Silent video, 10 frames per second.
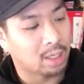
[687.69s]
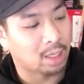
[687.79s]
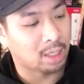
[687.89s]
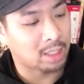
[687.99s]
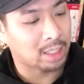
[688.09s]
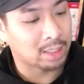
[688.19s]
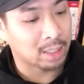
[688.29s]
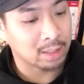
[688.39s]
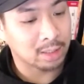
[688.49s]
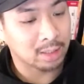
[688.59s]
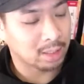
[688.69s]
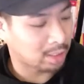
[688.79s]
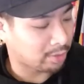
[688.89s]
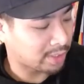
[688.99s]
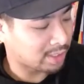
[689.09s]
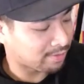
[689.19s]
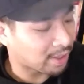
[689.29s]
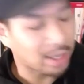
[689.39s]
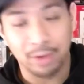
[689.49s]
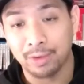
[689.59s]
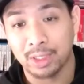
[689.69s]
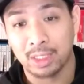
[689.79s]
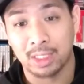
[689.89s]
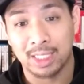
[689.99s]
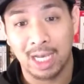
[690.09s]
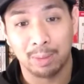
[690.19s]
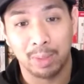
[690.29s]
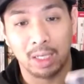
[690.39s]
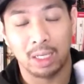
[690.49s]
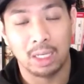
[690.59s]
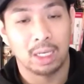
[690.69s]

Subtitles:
it does increase the value just a tad bit.